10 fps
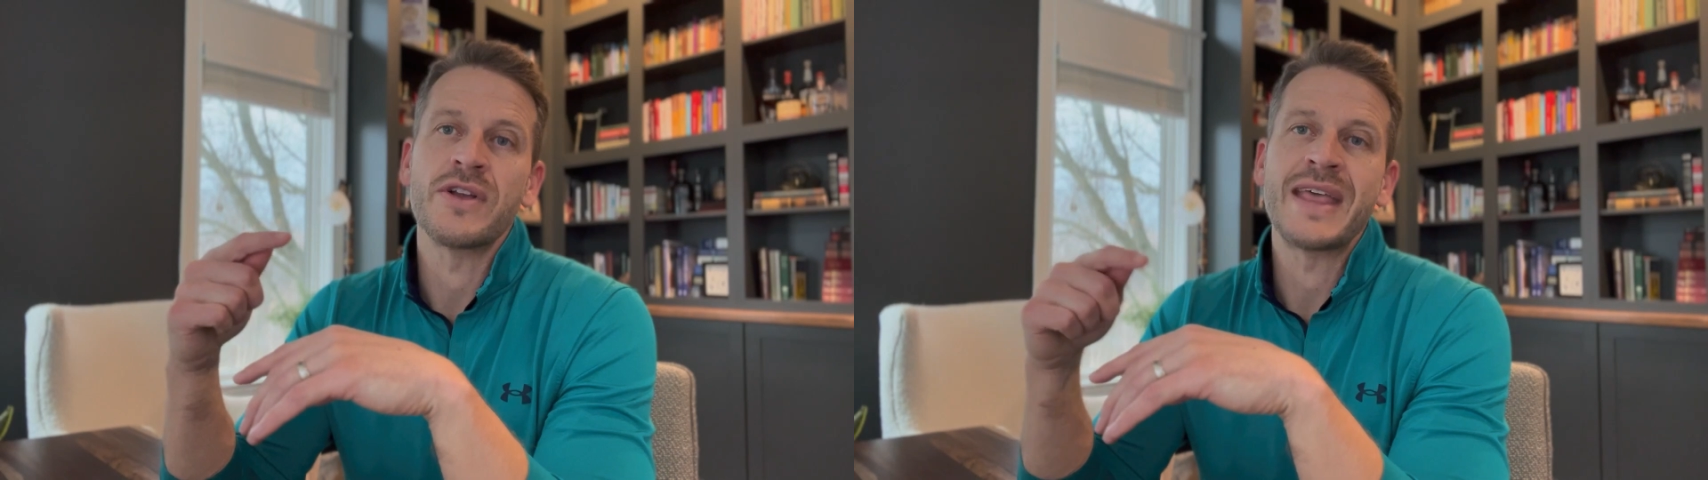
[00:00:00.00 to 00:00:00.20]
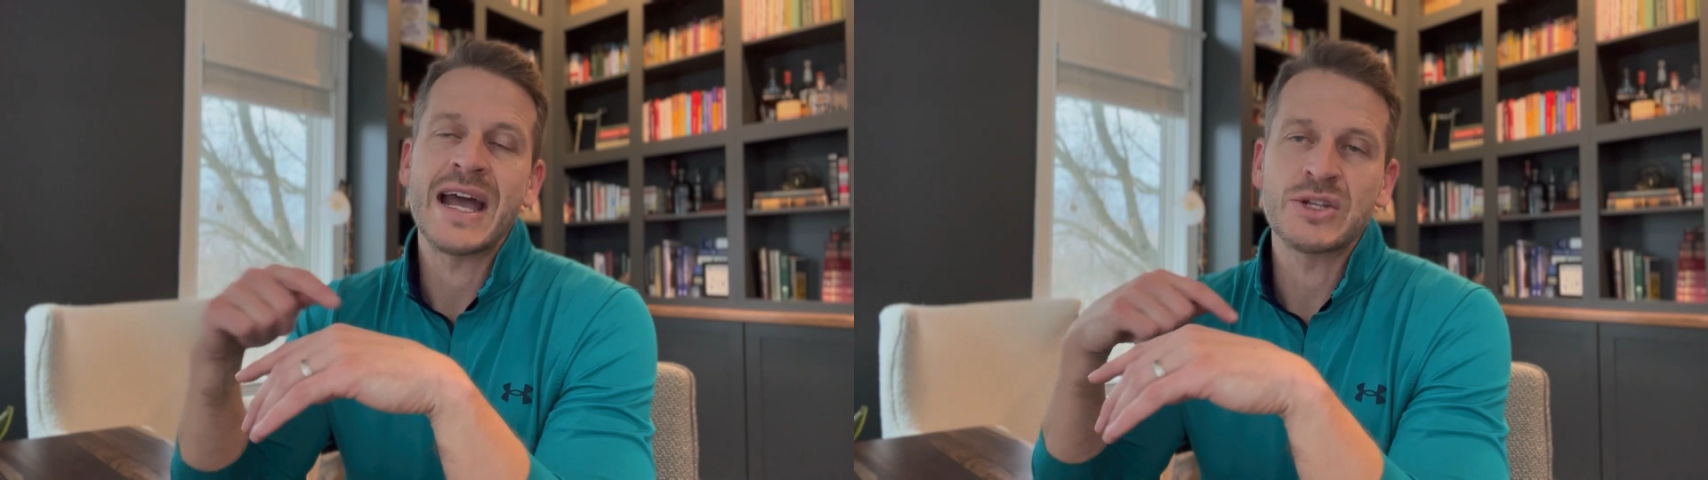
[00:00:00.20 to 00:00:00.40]

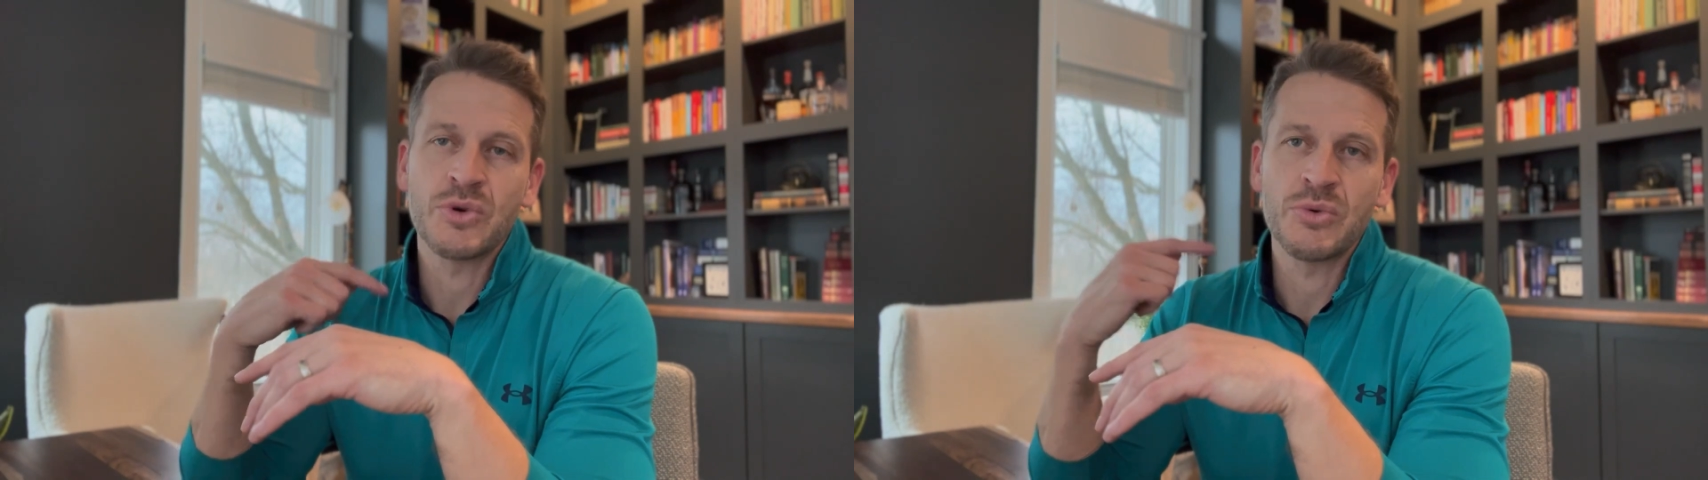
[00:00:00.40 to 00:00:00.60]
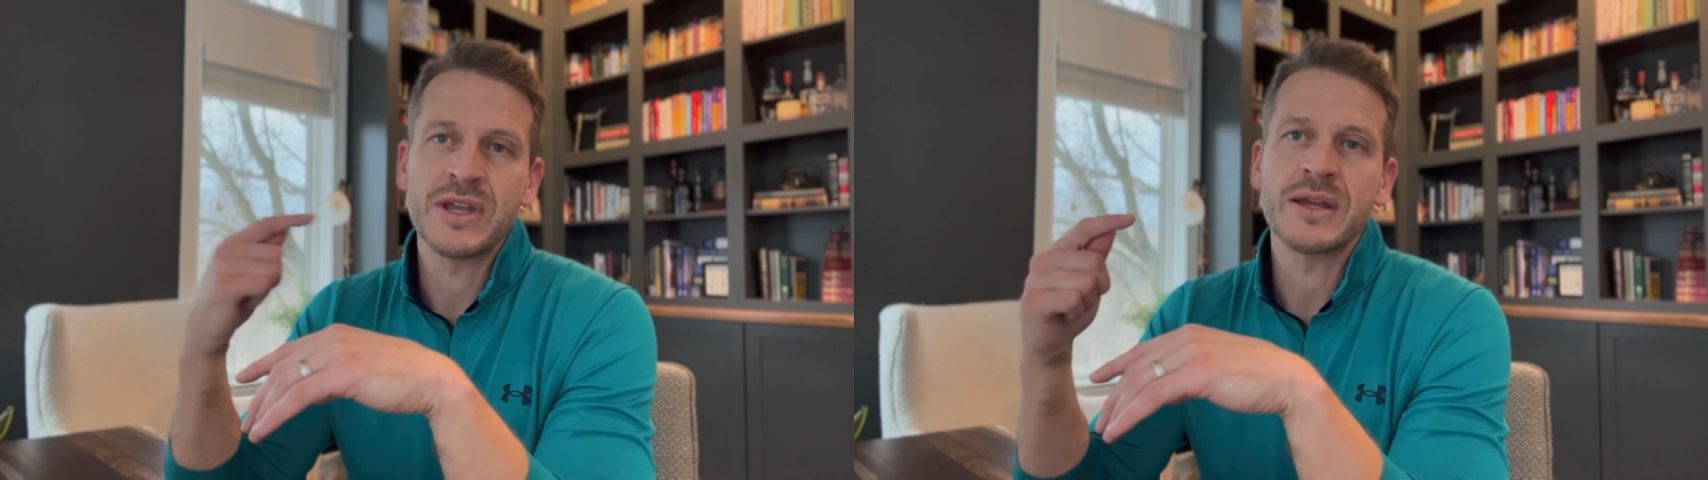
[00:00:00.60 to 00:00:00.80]
And that's
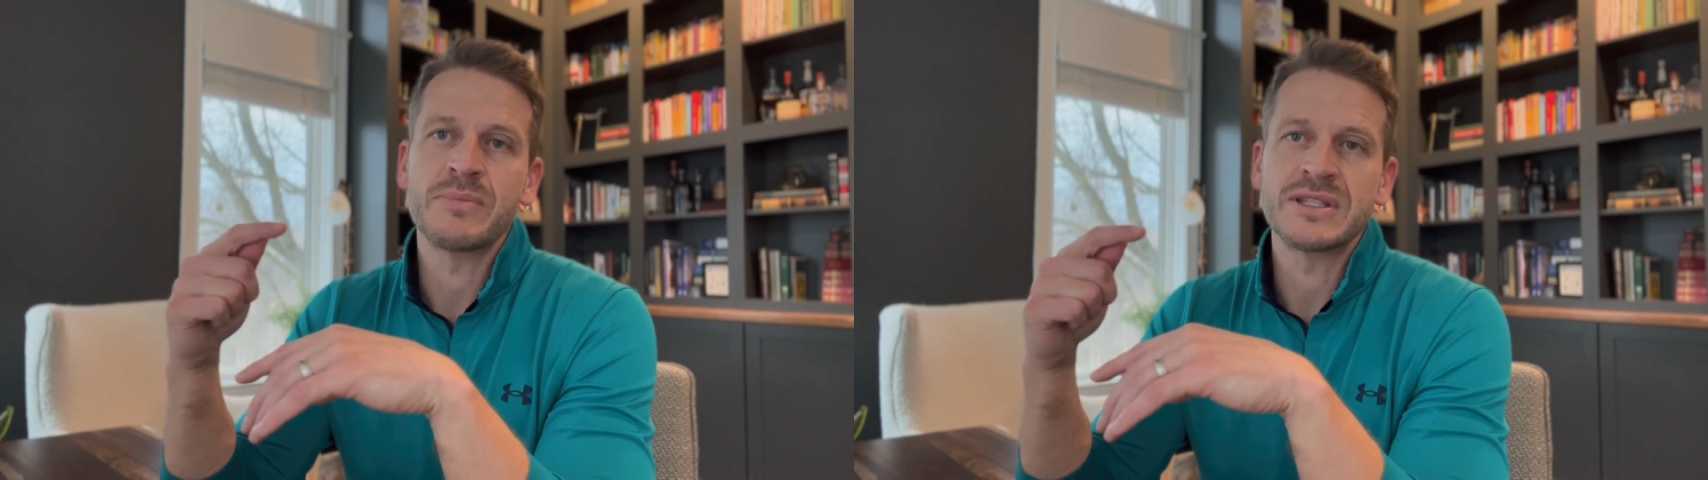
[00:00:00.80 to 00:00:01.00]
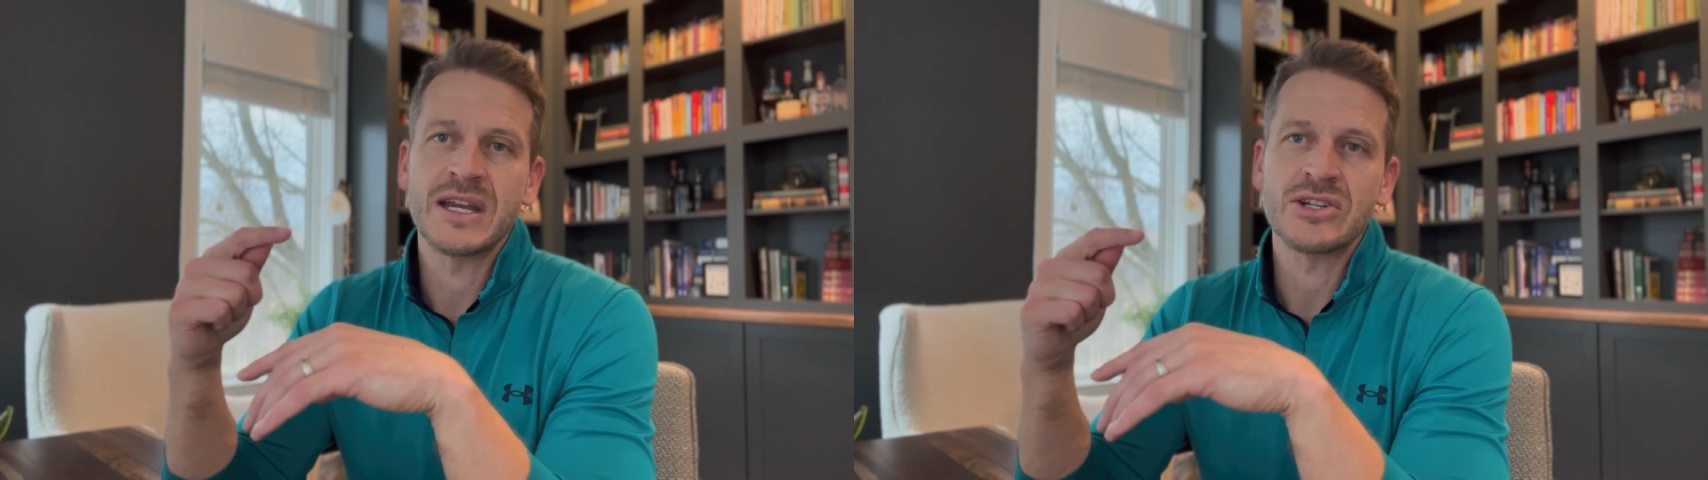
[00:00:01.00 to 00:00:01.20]
where we can
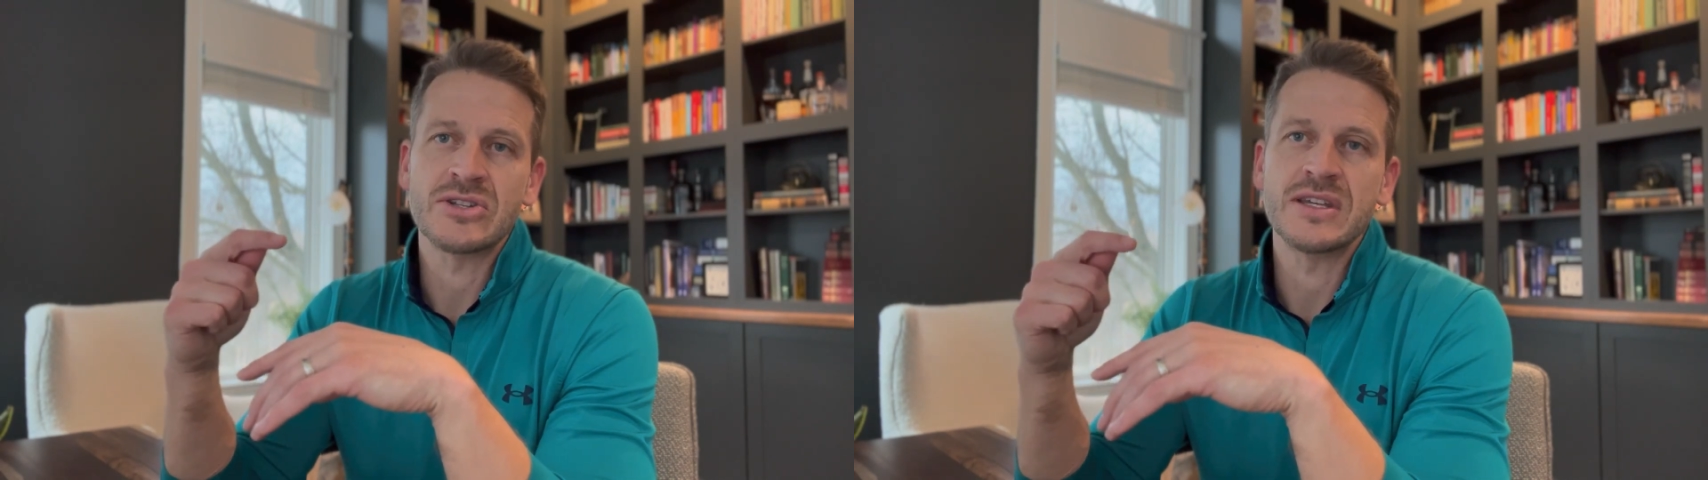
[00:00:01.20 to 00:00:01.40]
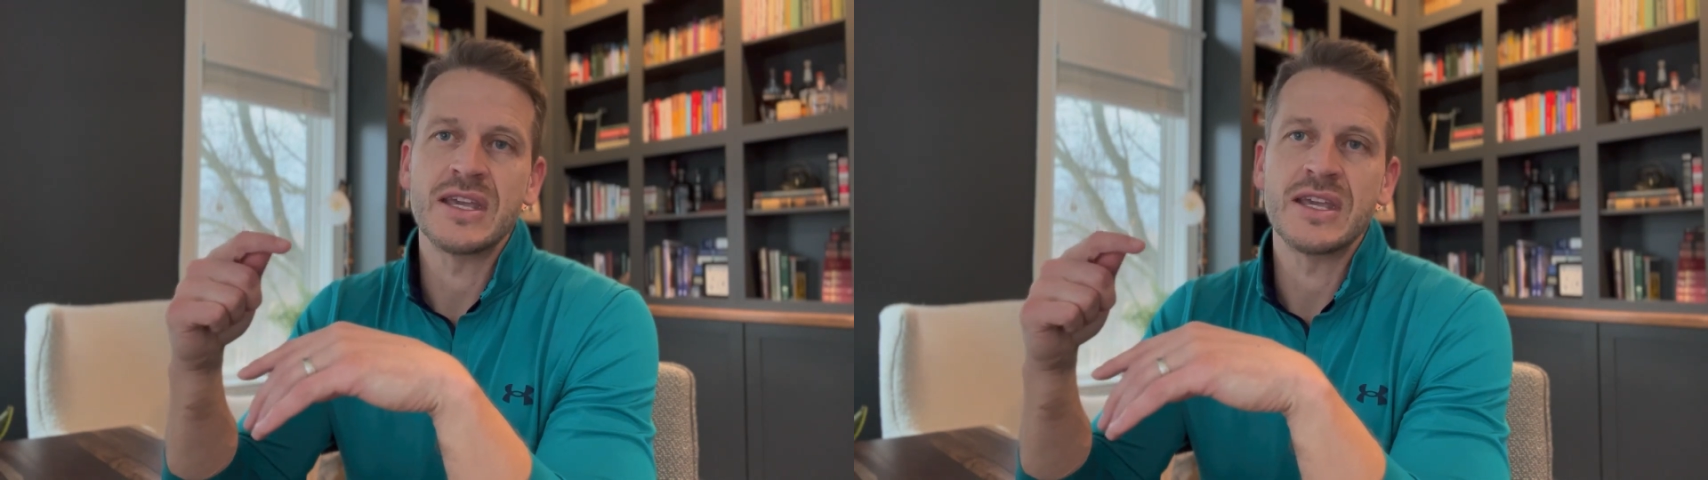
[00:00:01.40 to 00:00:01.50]
potentially